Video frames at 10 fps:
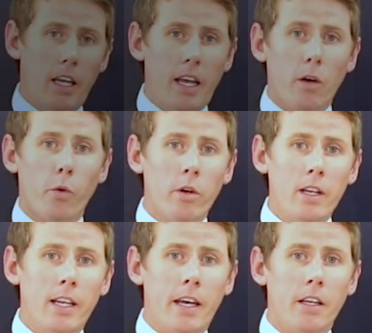In our
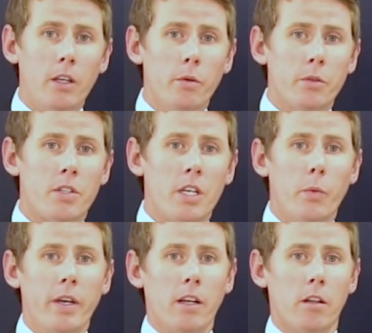quarterly letter, you'll see
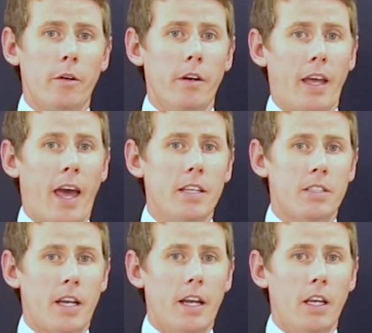we included a
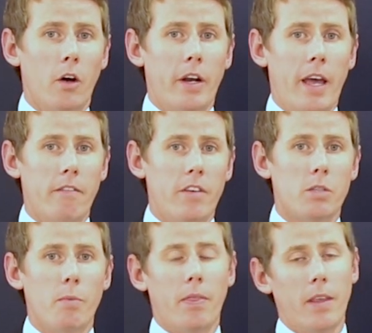case study on our
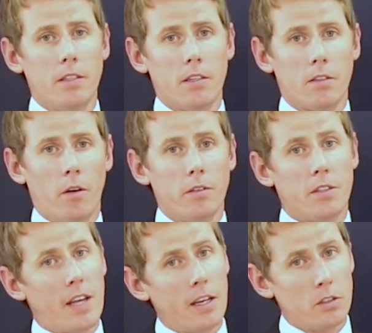investment thesis on
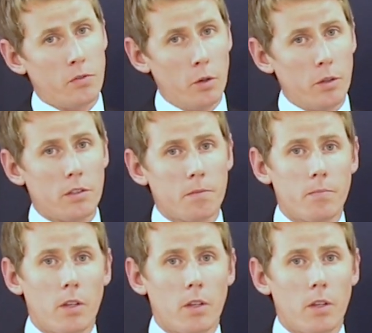Salesforce,